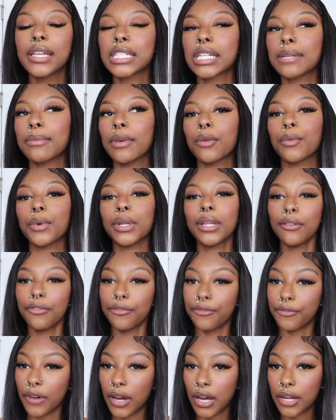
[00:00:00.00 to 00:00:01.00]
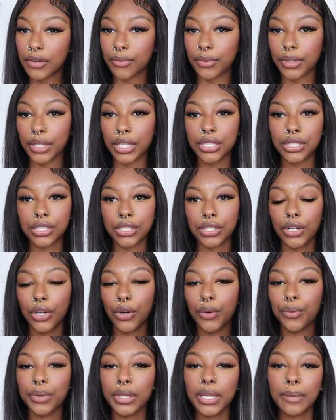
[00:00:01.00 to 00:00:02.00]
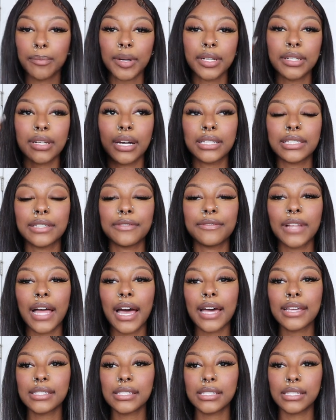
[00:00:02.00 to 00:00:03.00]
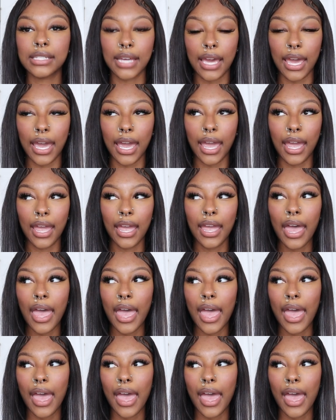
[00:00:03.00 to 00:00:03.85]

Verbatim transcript: It's gonna be a really fun, really chill, really productive last day.